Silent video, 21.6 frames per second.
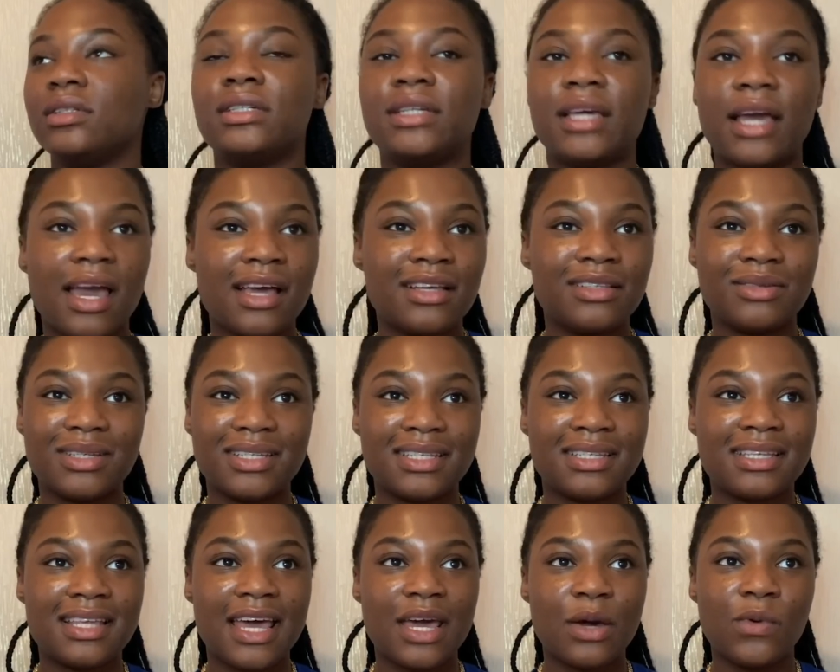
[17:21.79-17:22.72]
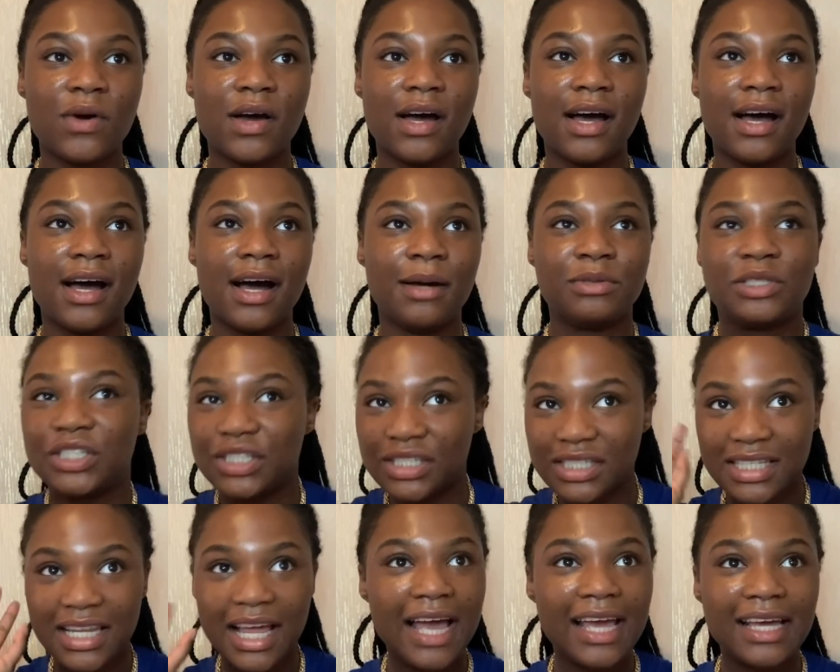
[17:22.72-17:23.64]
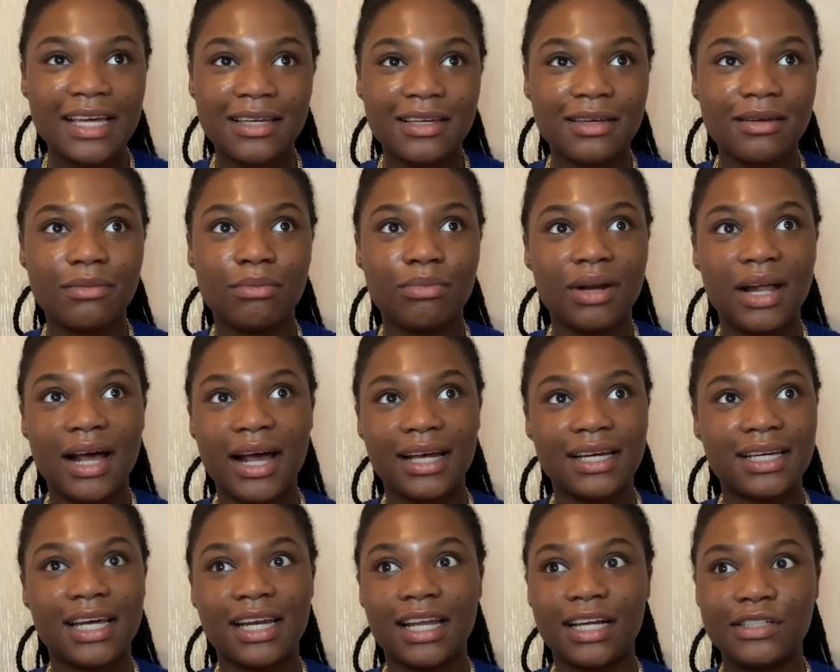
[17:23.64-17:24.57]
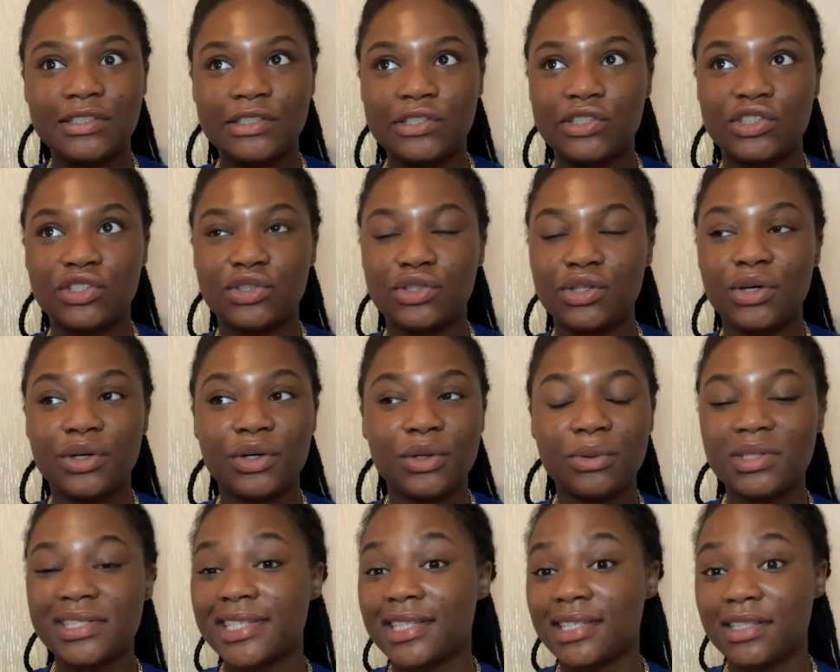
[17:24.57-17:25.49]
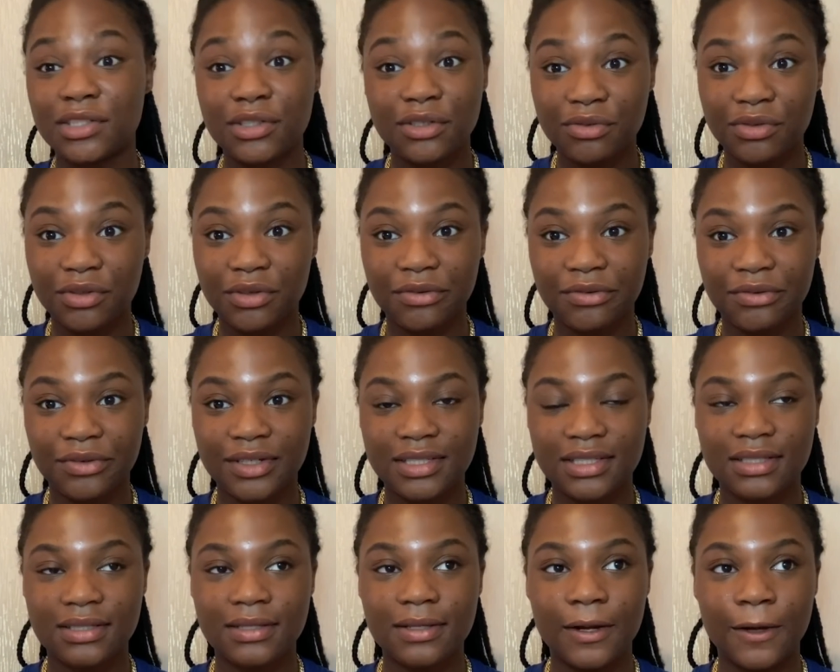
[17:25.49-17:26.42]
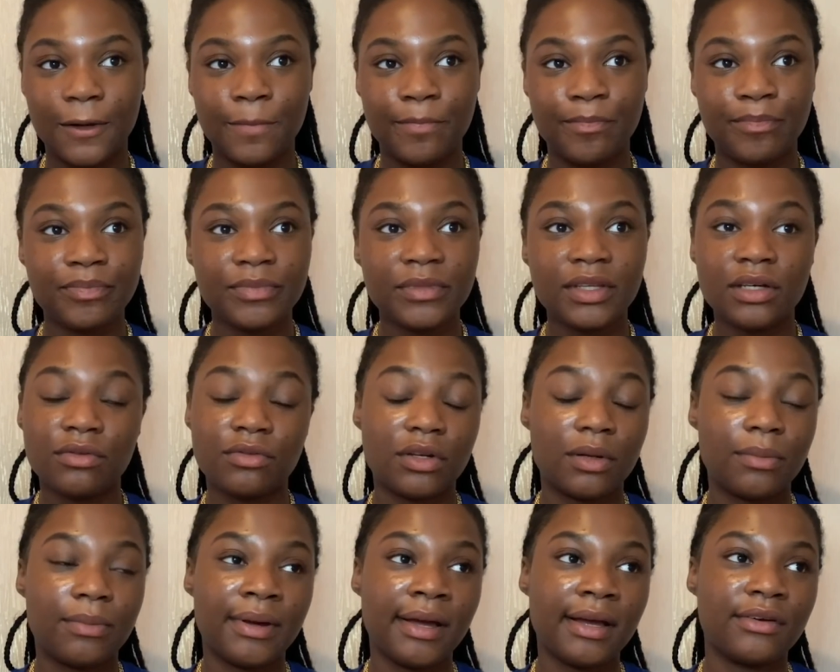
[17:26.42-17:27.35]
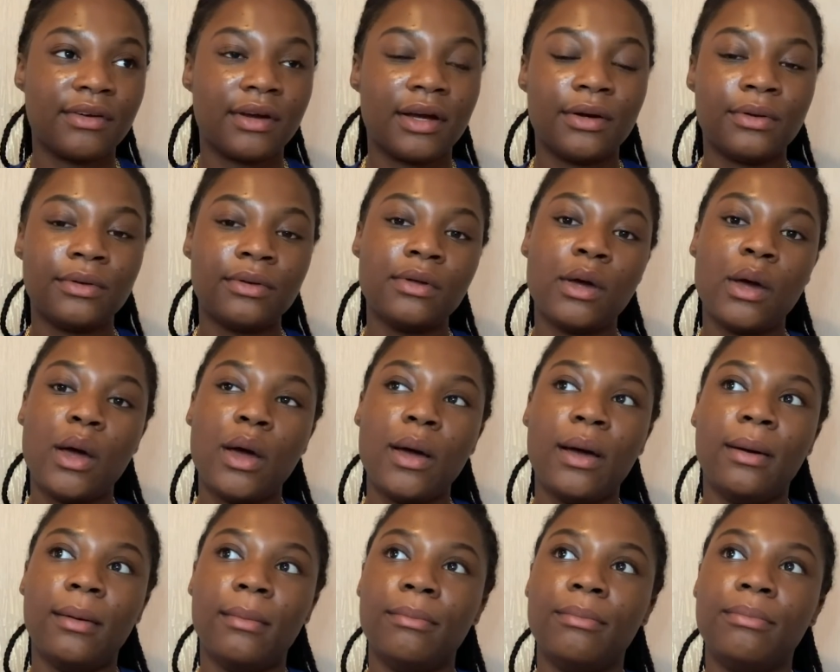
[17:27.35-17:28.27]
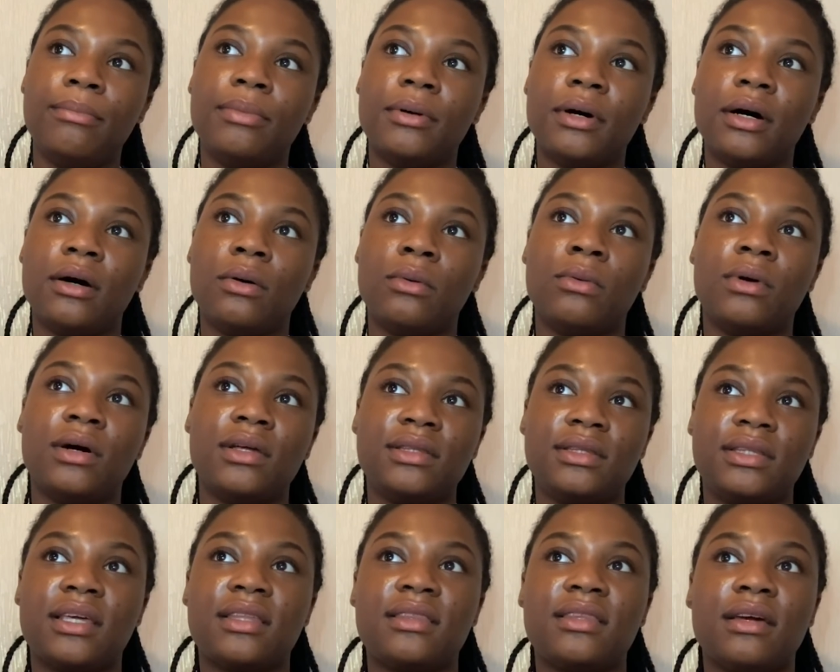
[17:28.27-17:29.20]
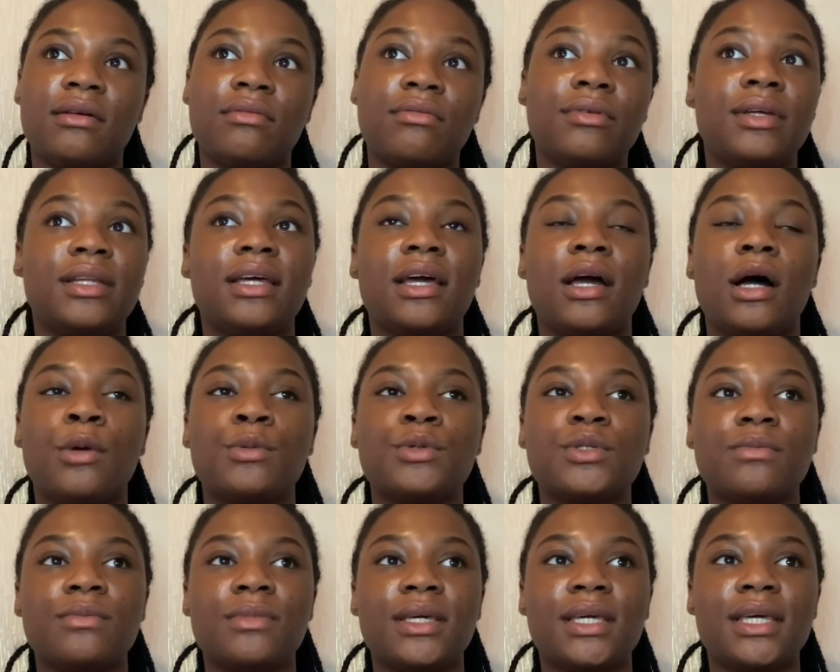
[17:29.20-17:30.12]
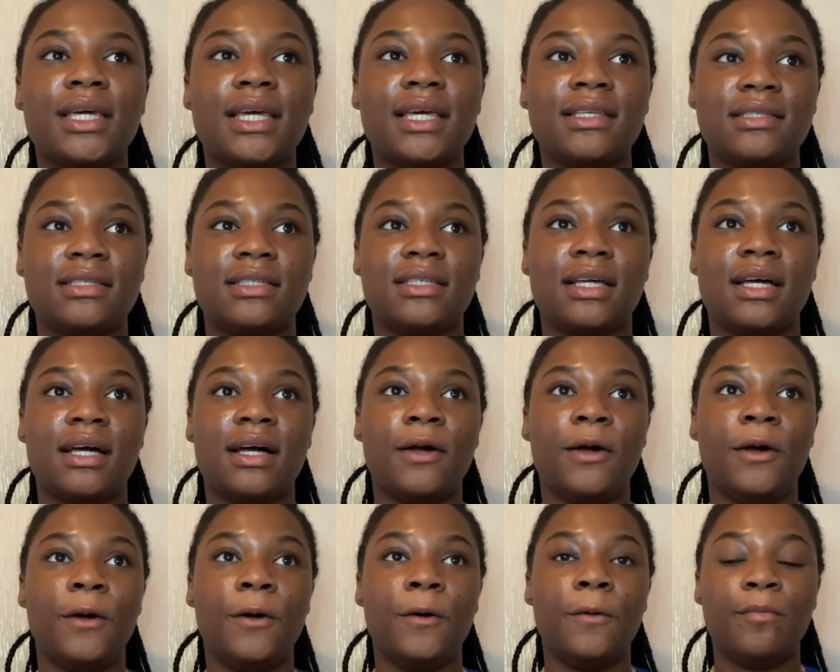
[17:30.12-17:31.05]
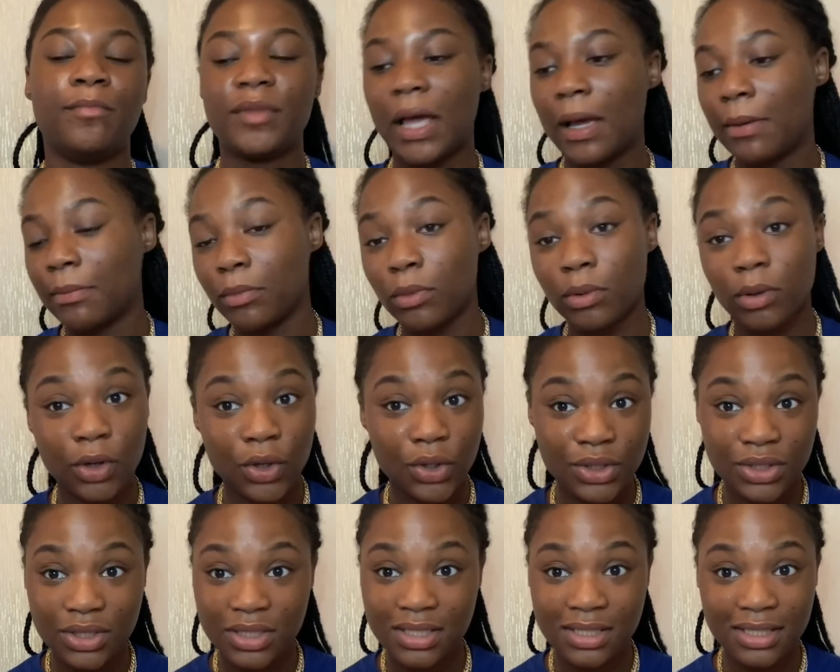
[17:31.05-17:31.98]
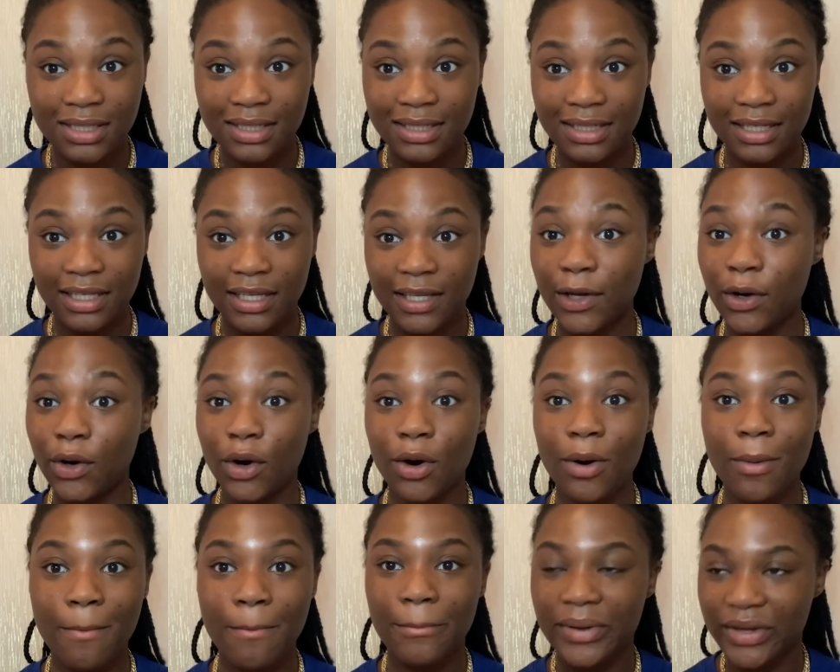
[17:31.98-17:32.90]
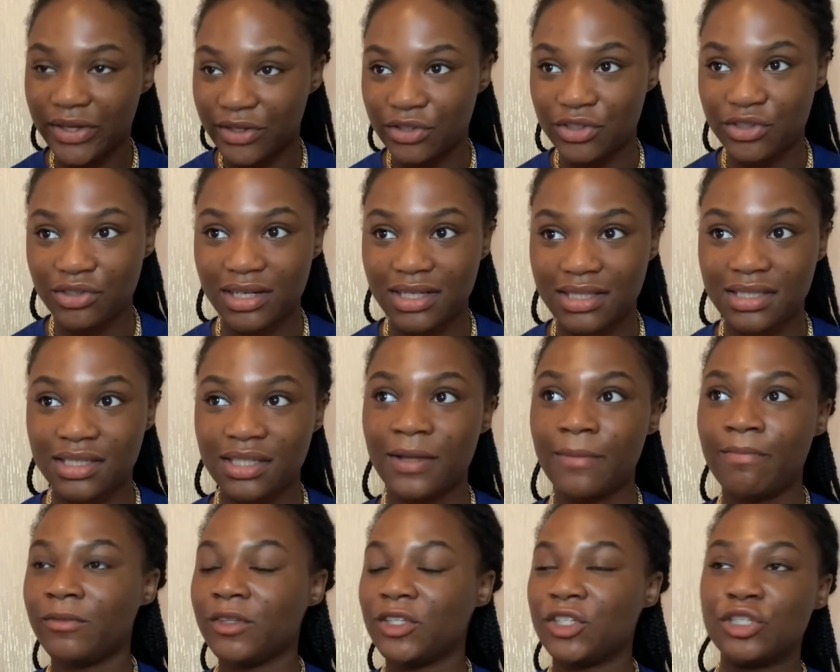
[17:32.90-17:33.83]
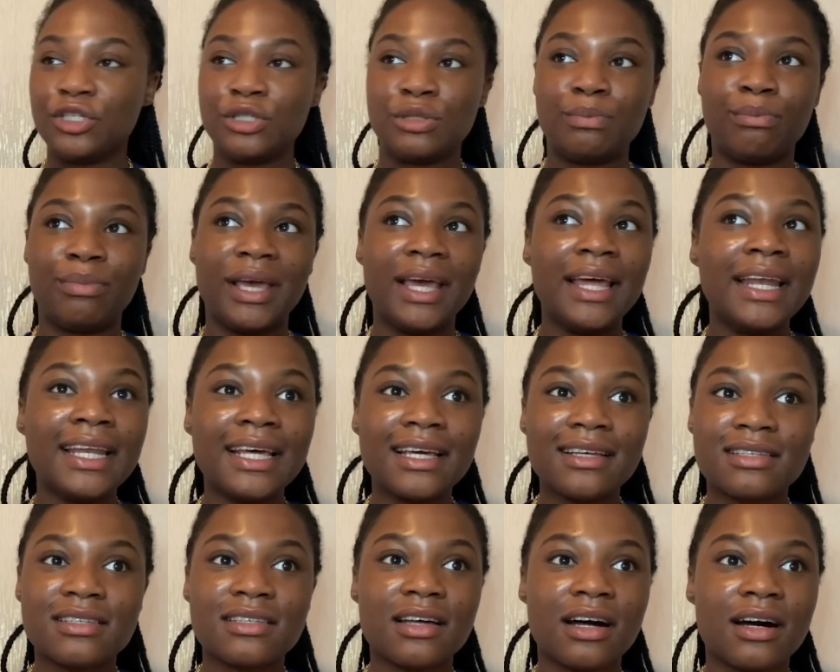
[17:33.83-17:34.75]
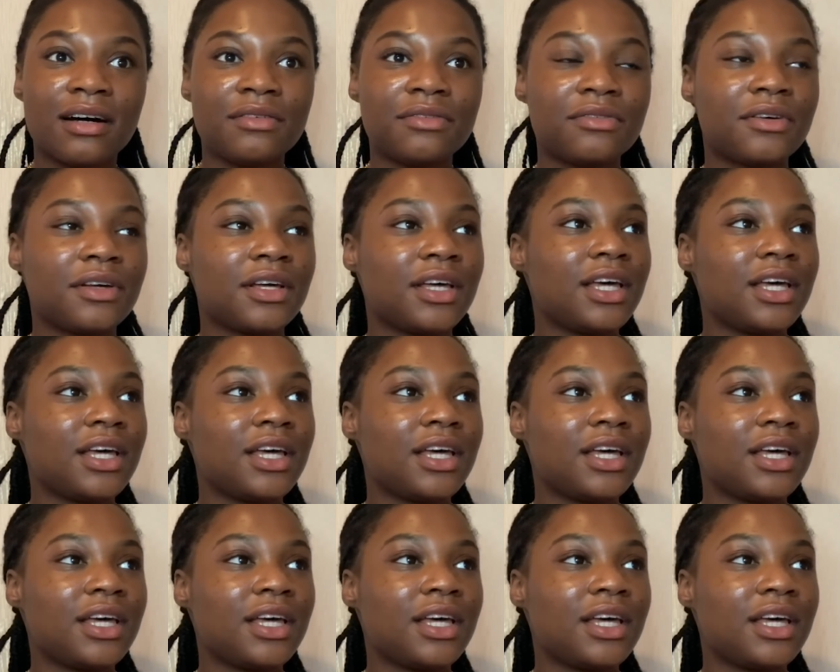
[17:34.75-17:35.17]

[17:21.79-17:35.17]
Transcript: get into a state where I'm just like blank and I just don't know what to do for the background. But one thing that really helps me is that I'm constantly on Pinterest, just pinning stuff